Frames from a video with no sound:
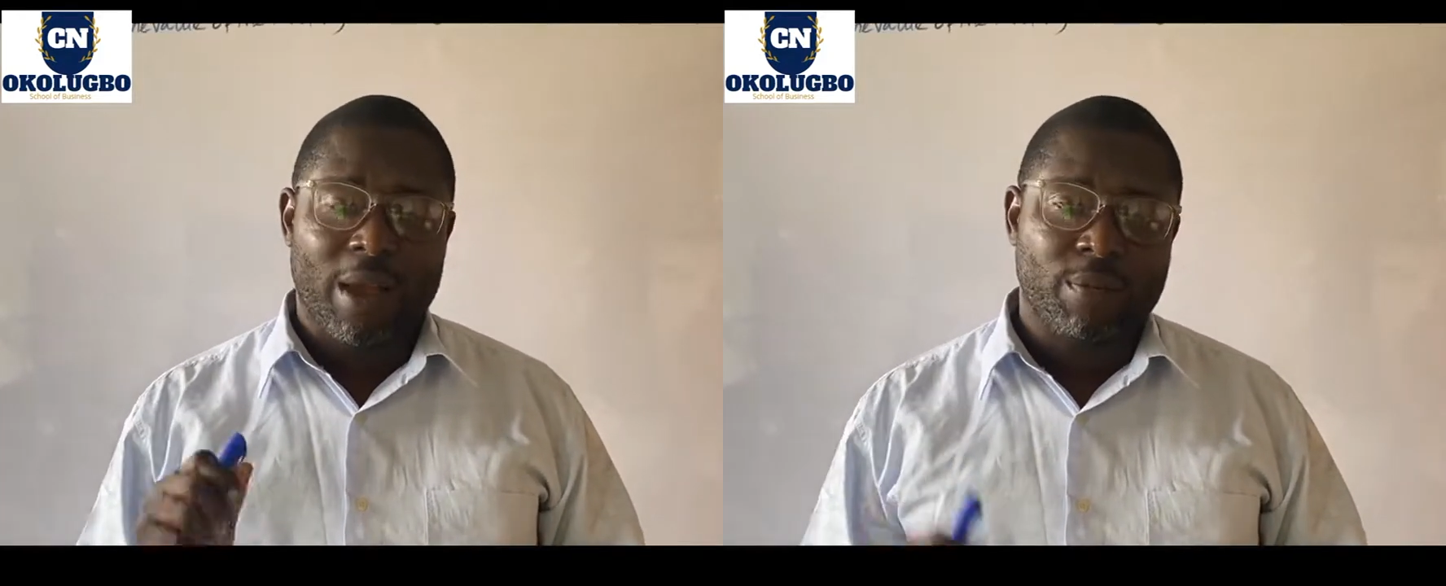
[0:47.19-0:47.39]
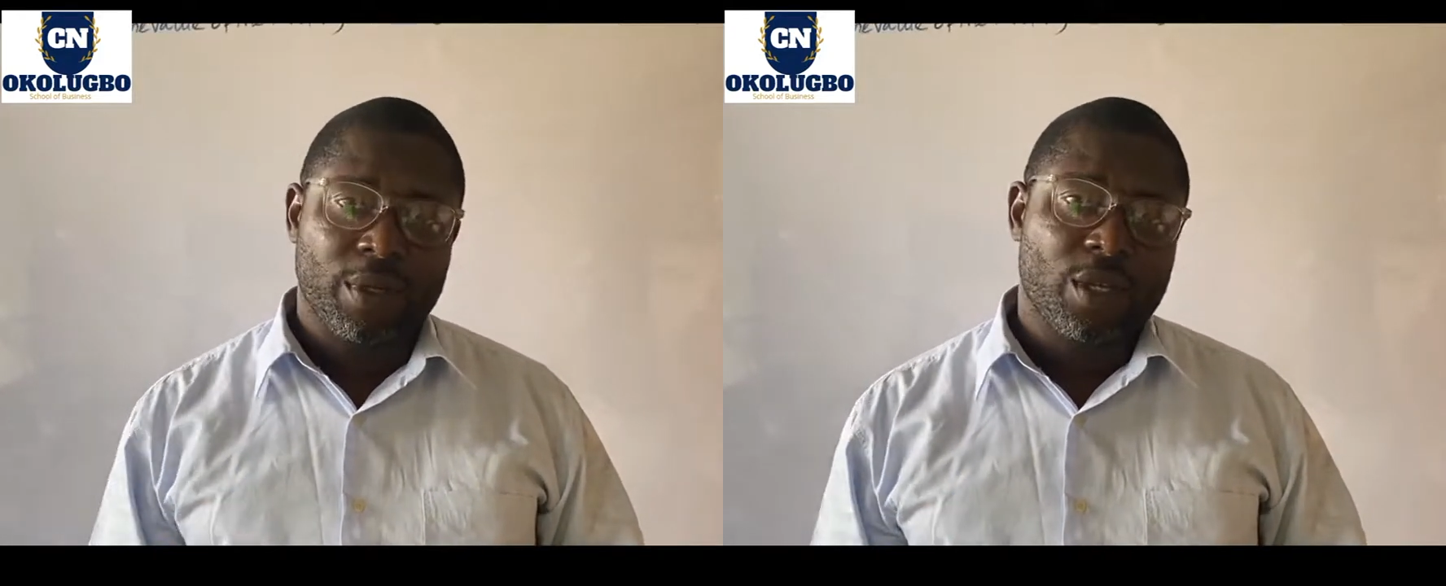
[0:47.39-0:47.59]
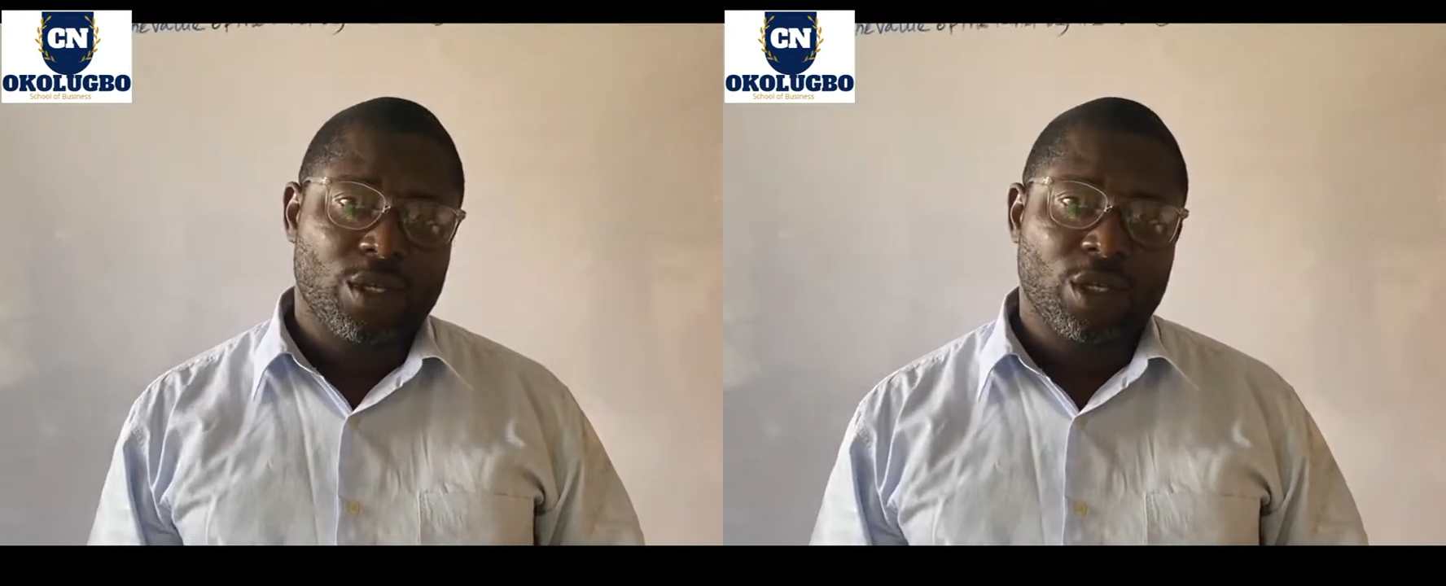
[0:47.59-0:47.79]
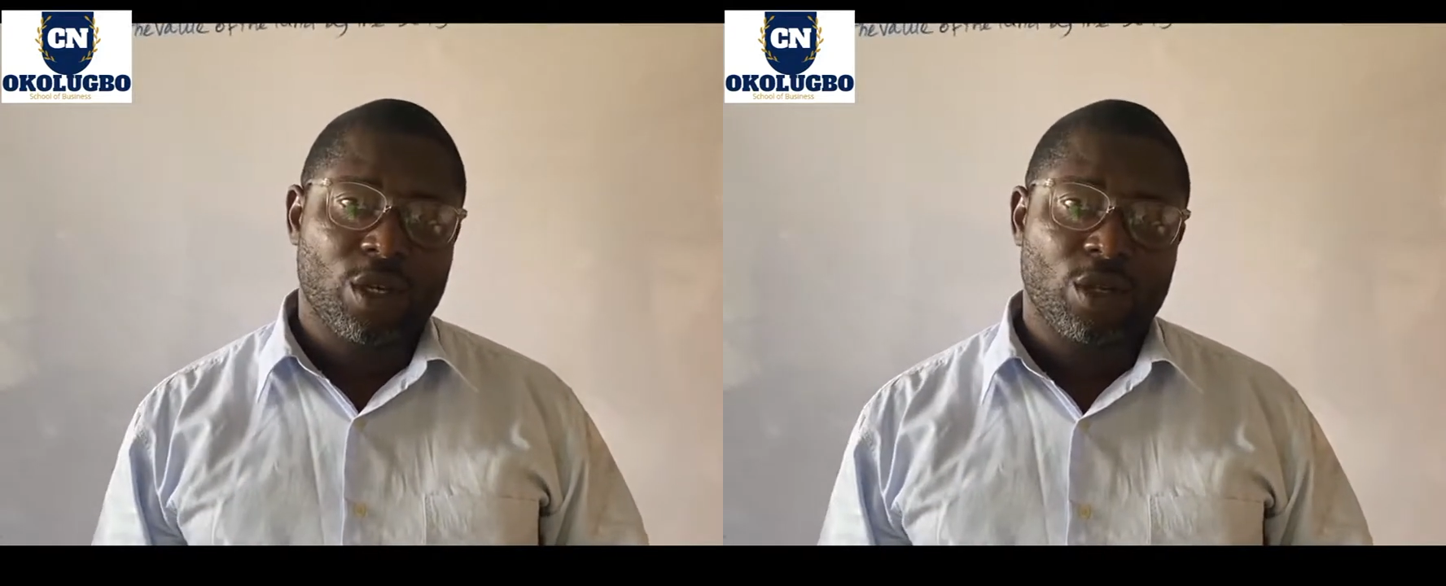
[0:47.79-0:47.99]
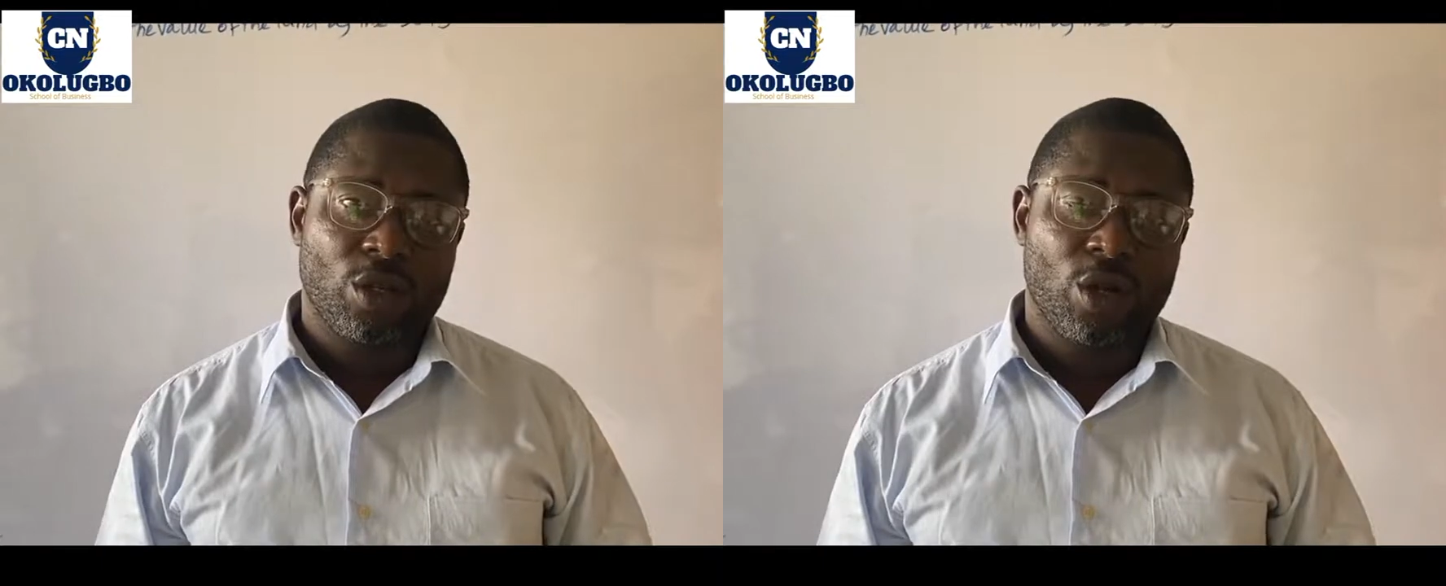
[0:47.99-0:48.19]

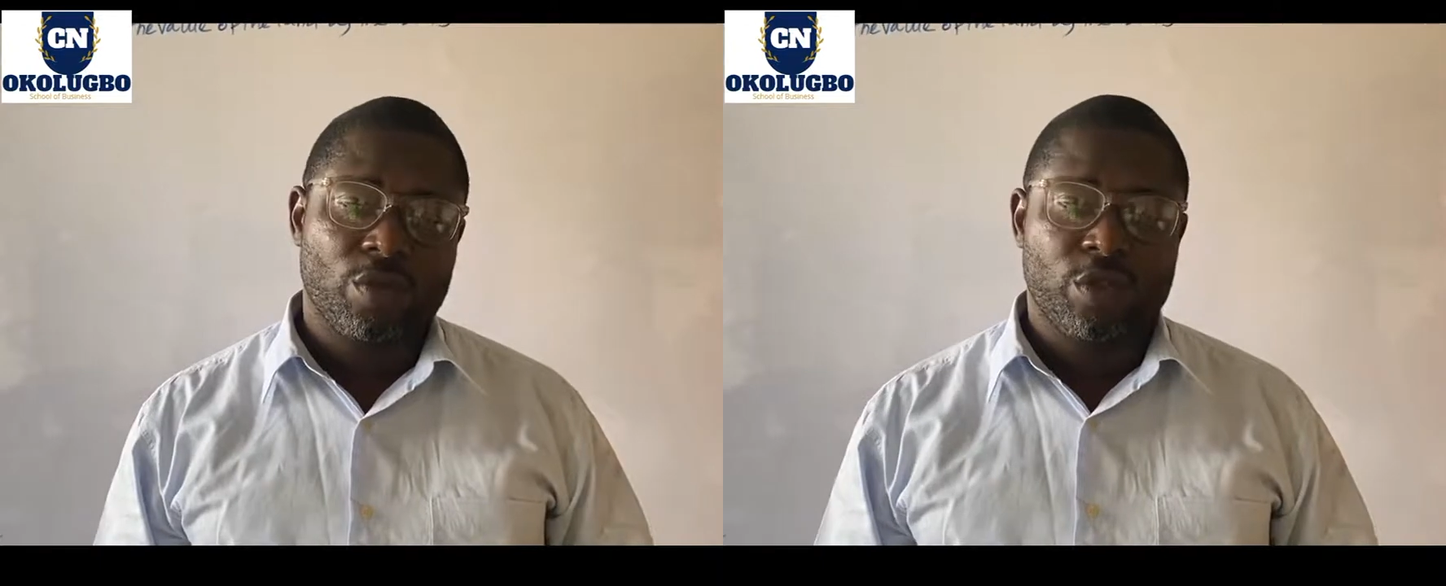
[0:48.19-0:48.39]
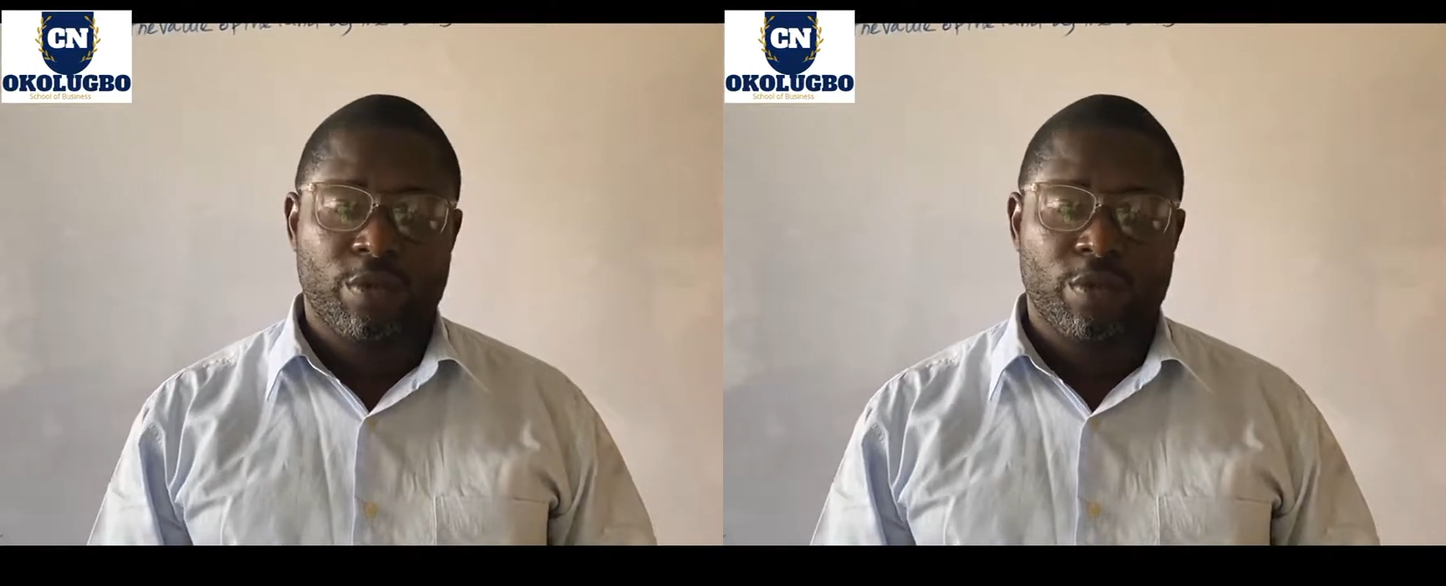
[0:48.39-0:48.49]
application of